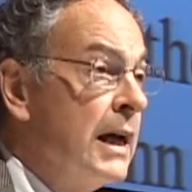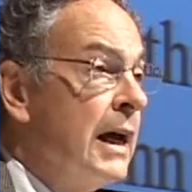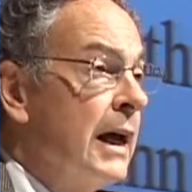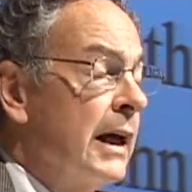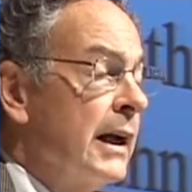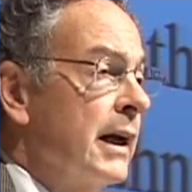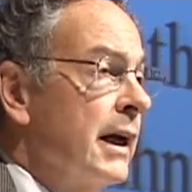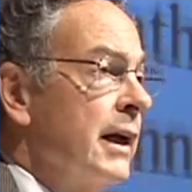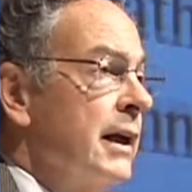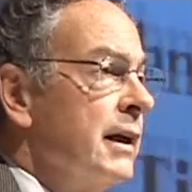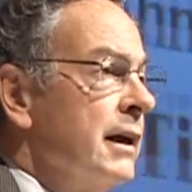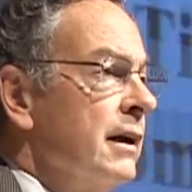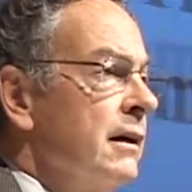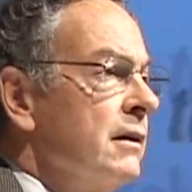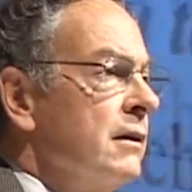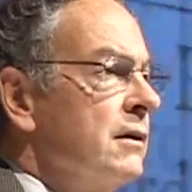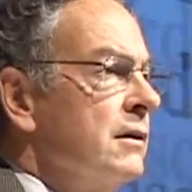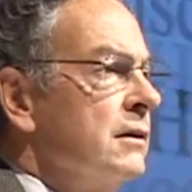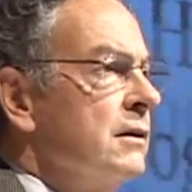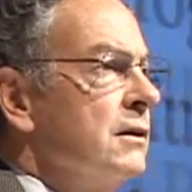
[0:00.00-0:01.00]
And I
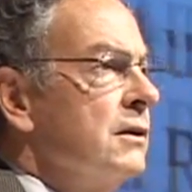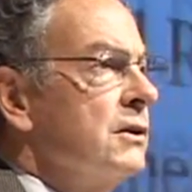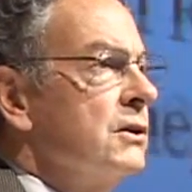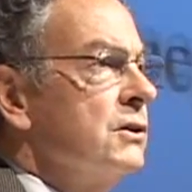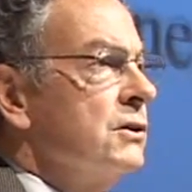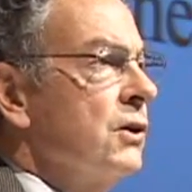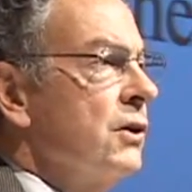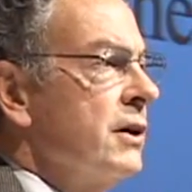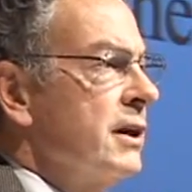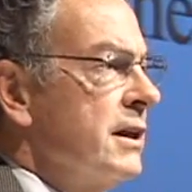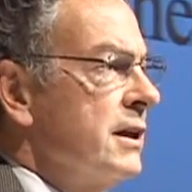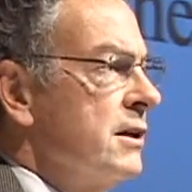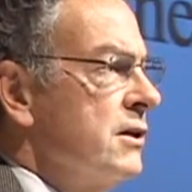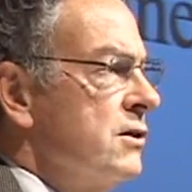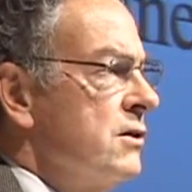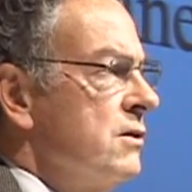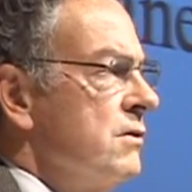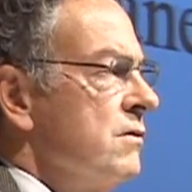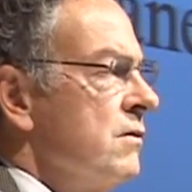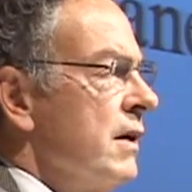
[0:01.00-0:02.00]
started
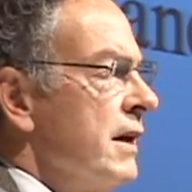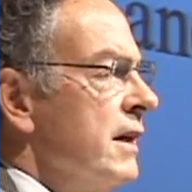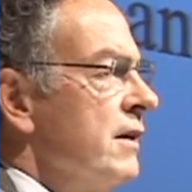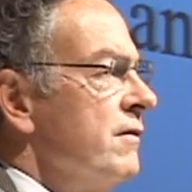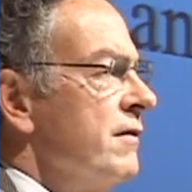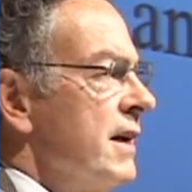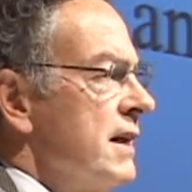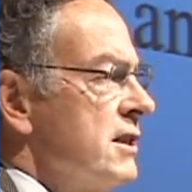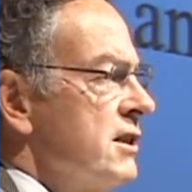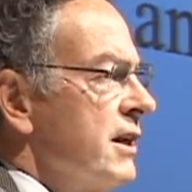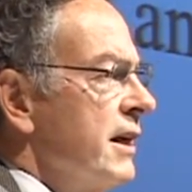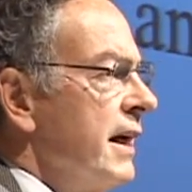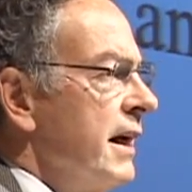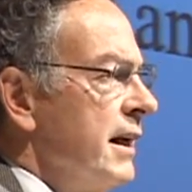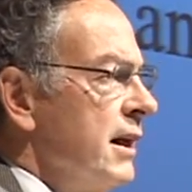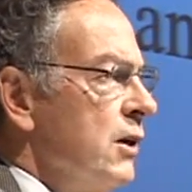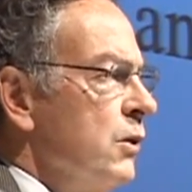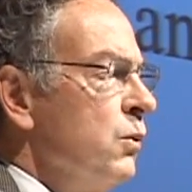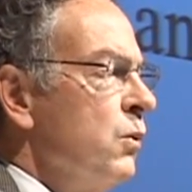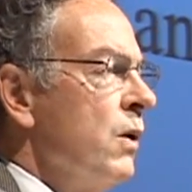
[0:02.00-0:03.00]

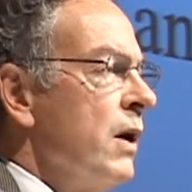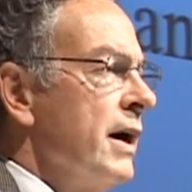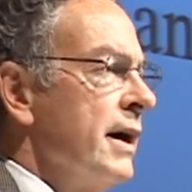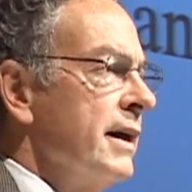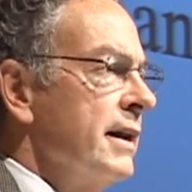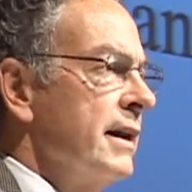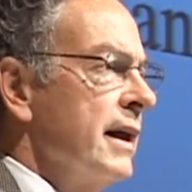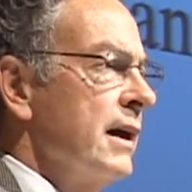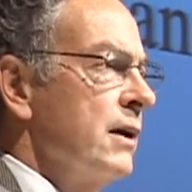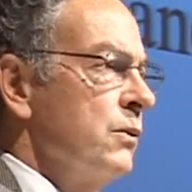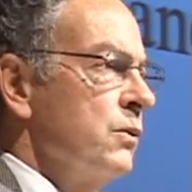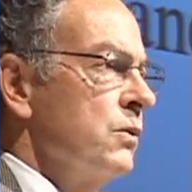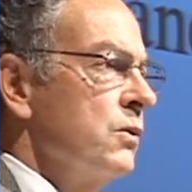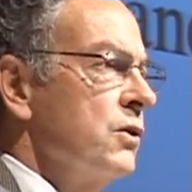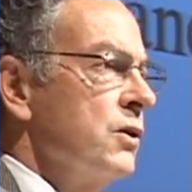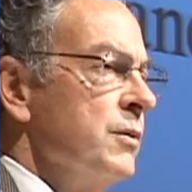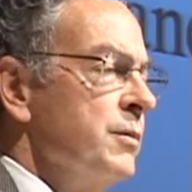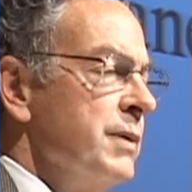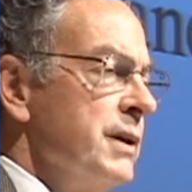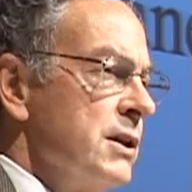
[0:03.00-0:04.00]
investigating why that
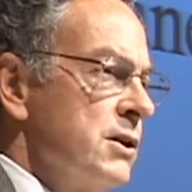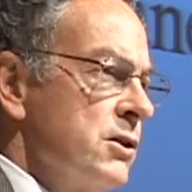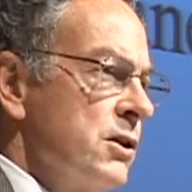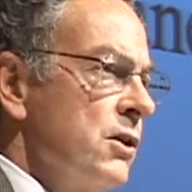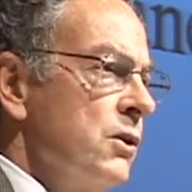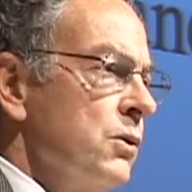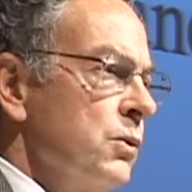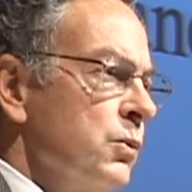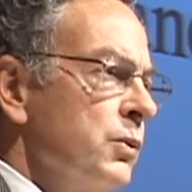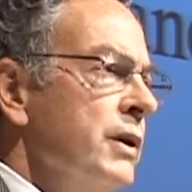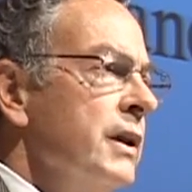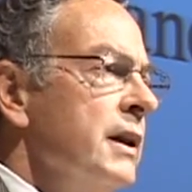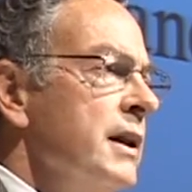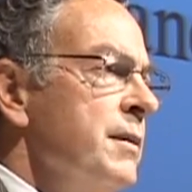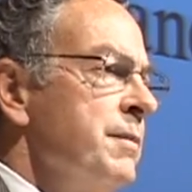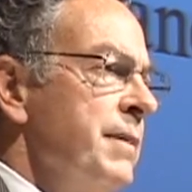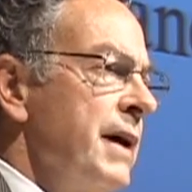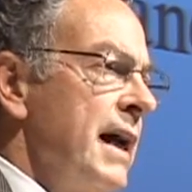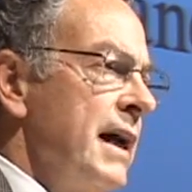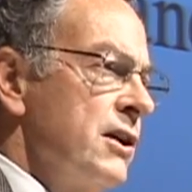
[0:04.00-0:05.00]
could be so. Really
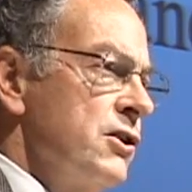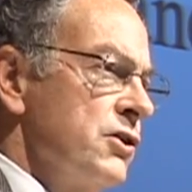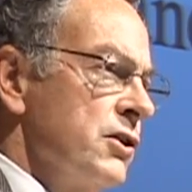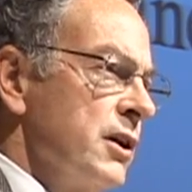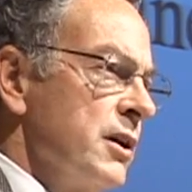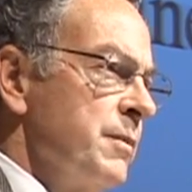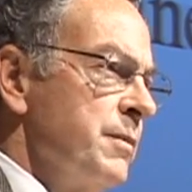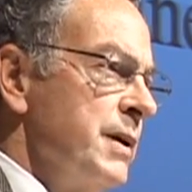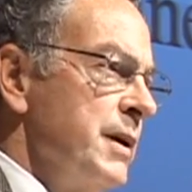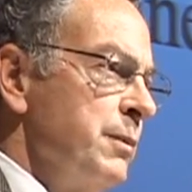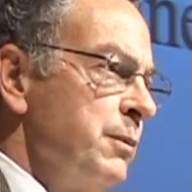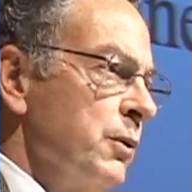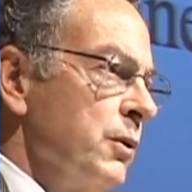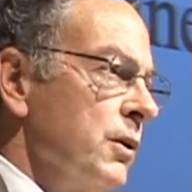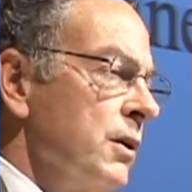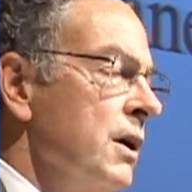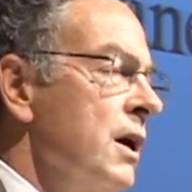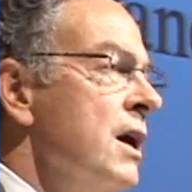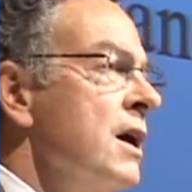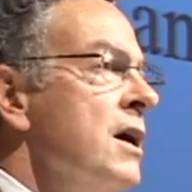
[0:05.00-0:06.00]
passionate
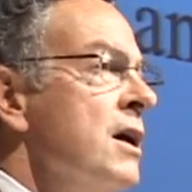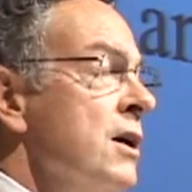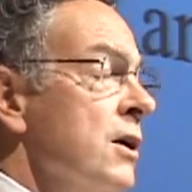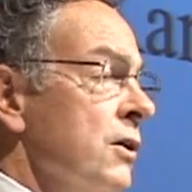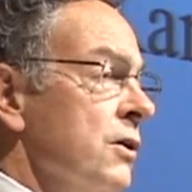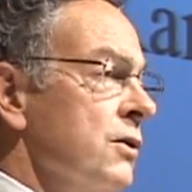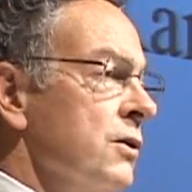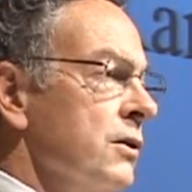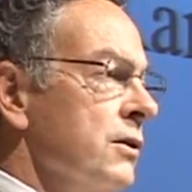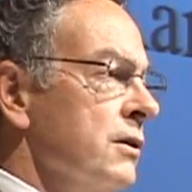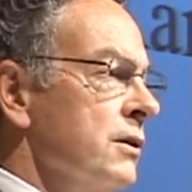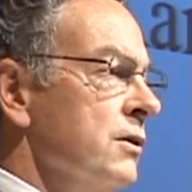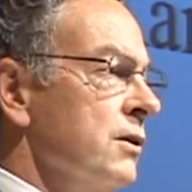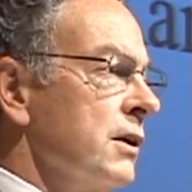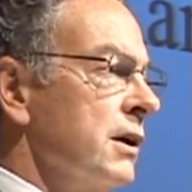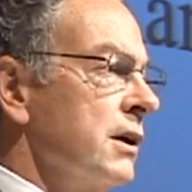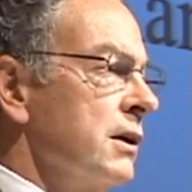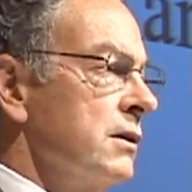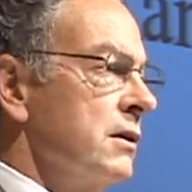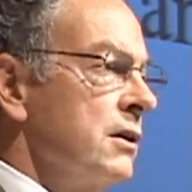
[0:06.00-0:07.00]
people could
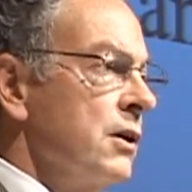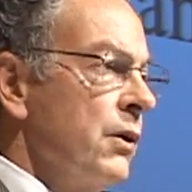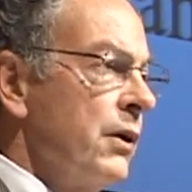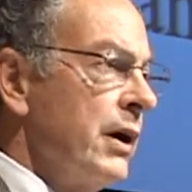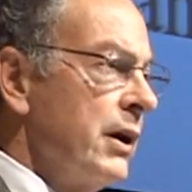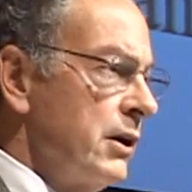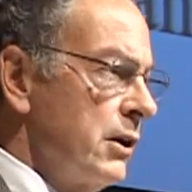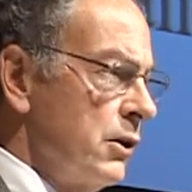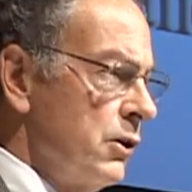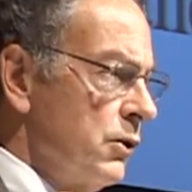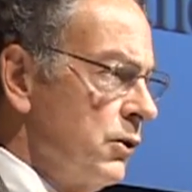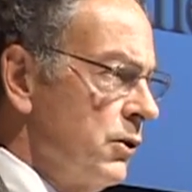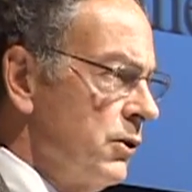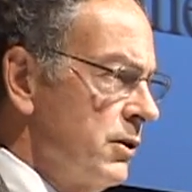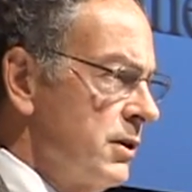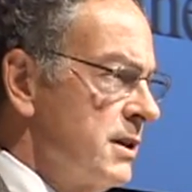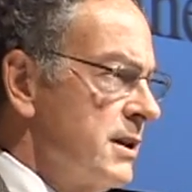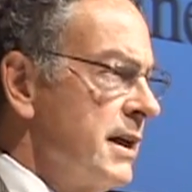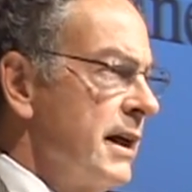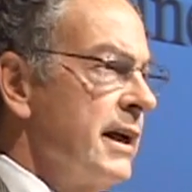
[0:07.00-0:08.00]
go out on
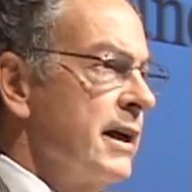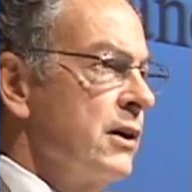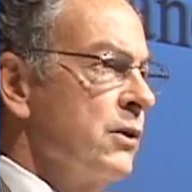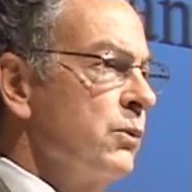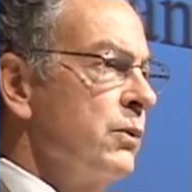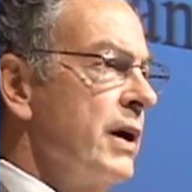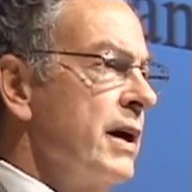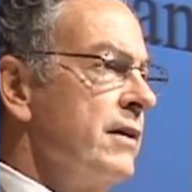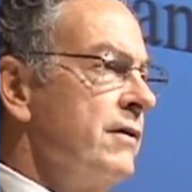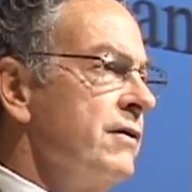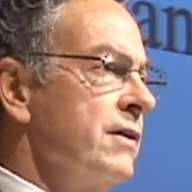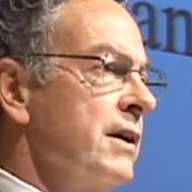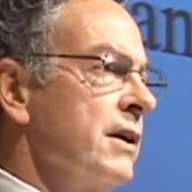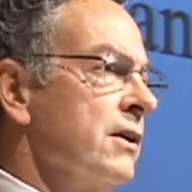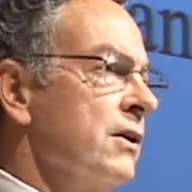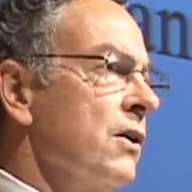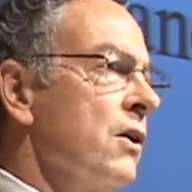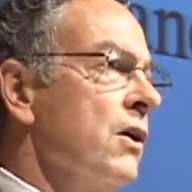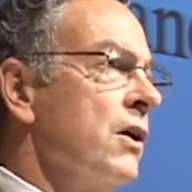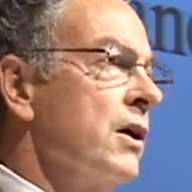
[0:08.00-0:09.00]
Earth Day and wave
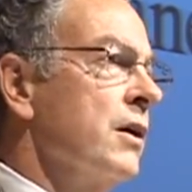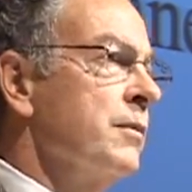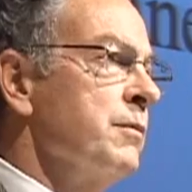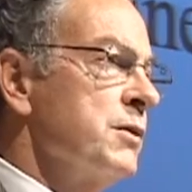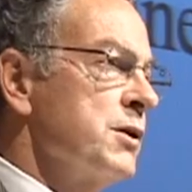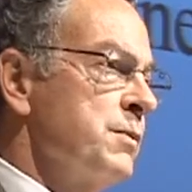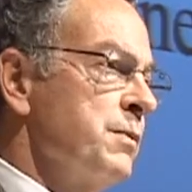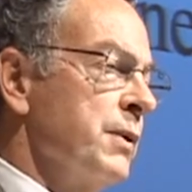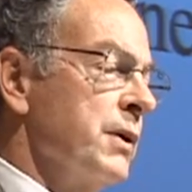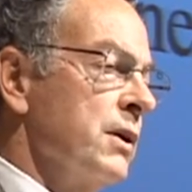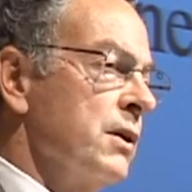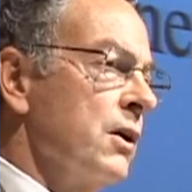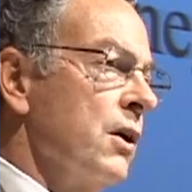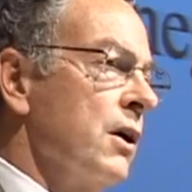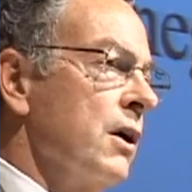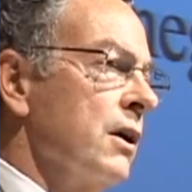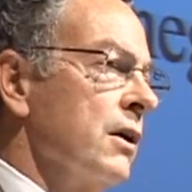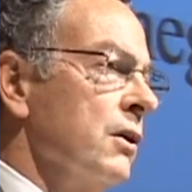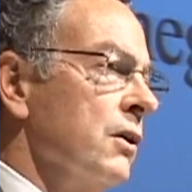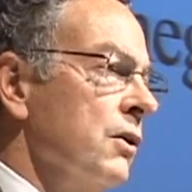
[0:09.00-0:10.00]
their arms, but
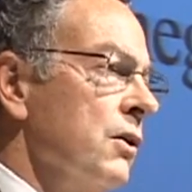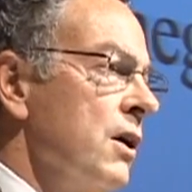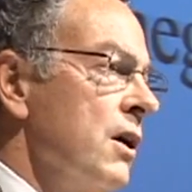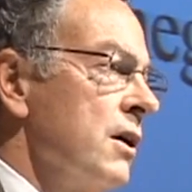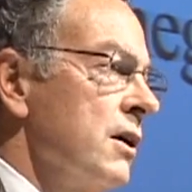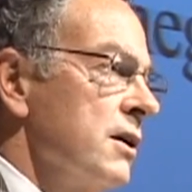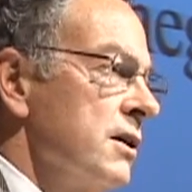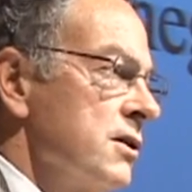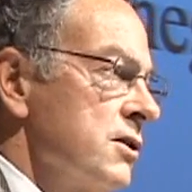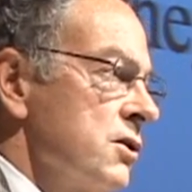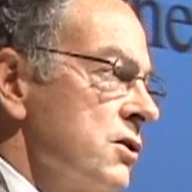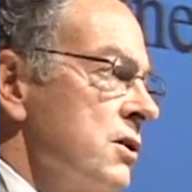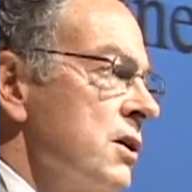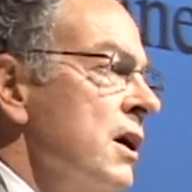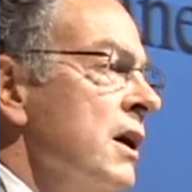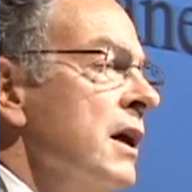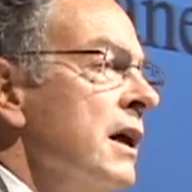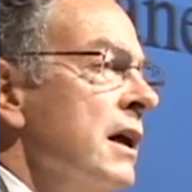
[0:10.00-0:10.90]
our laws